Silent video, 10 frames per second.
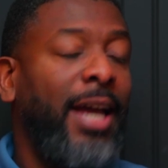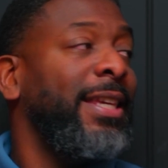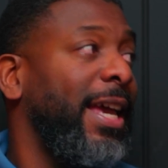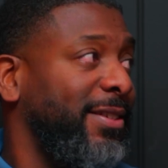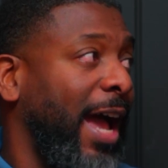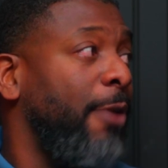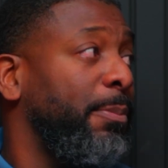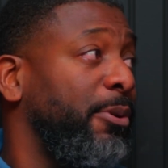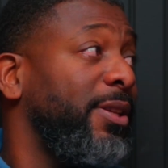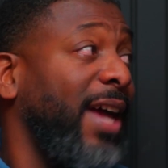Yes, I
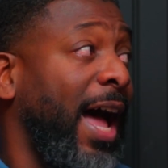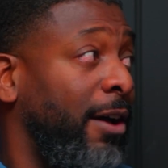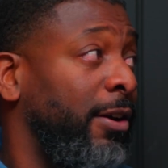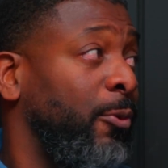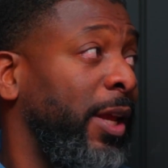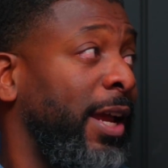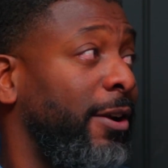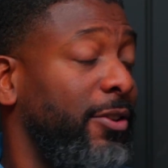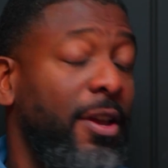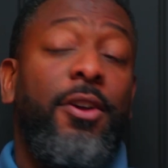would put tile in wet areas.